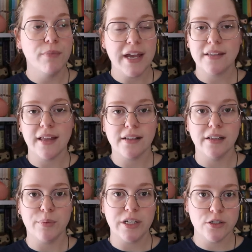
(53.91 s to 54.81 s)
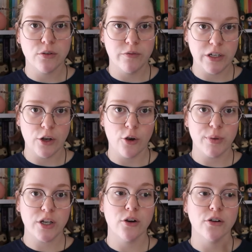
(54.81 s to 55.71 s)
make that clip into a video
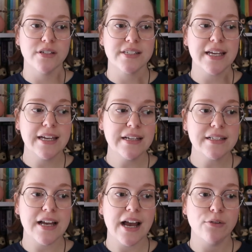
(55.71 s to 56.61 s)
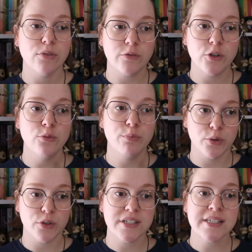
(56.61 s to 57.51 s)
because in it I review
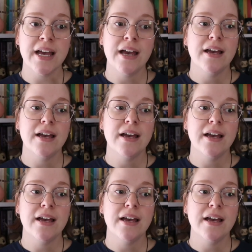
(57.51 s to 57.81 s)
books